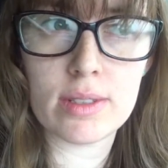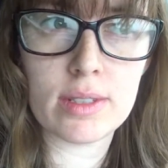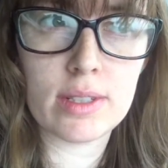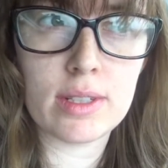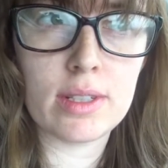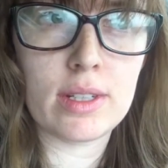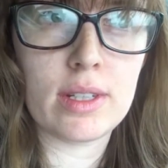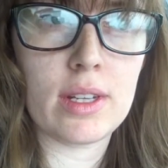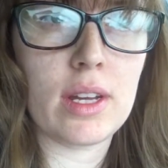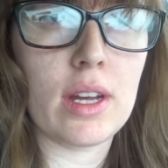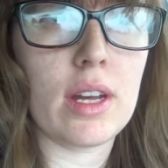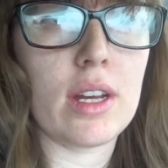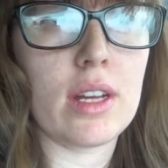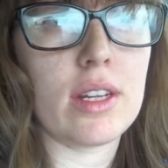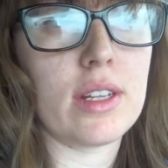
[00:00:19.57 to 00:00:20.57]
was a
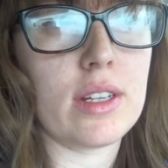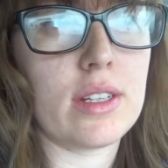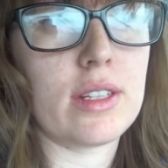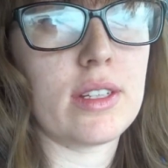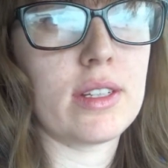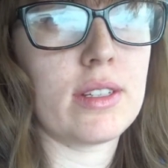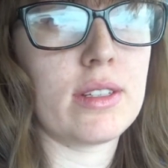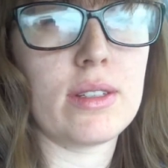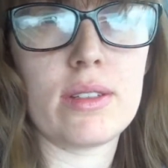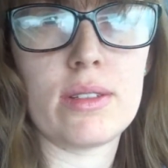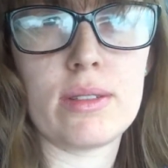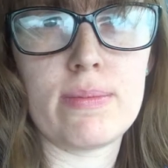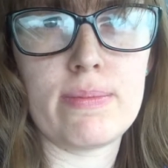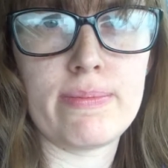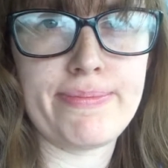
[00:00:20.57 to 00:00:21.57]
mixture of stuff,
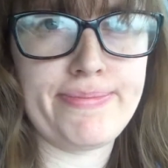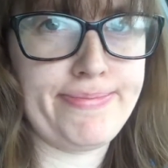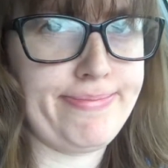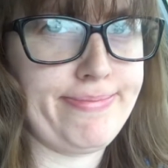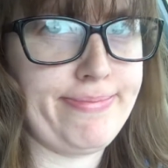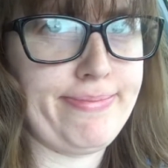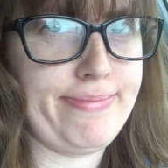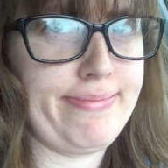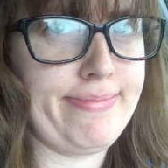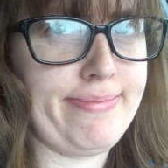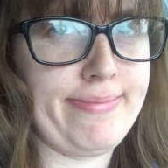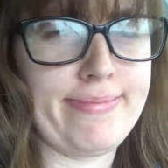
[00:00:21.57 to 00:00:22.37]
really. I